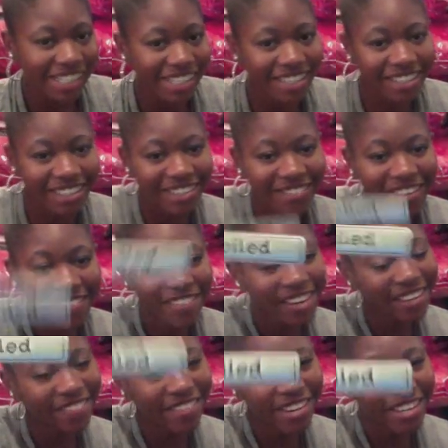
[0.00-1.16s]
my
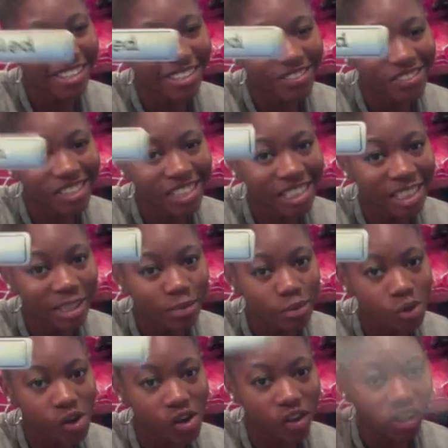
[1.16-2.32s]
favorite. This one says
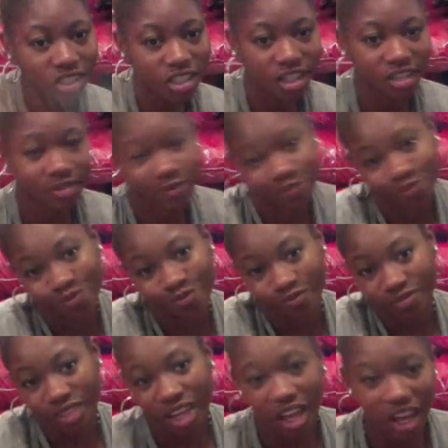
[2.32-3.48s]
spoiled.
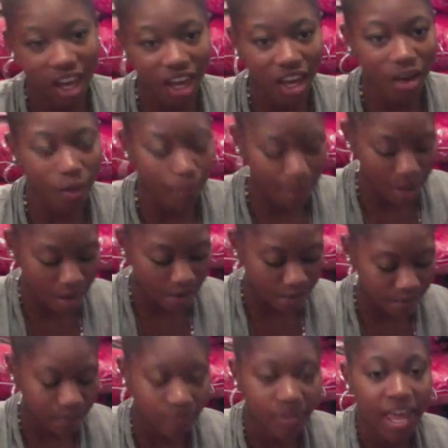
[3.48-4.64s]
Can't help it.
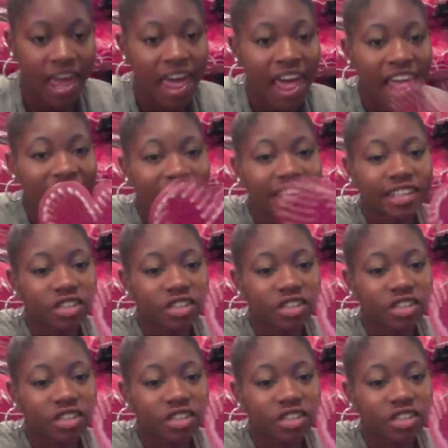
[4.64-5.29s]
It's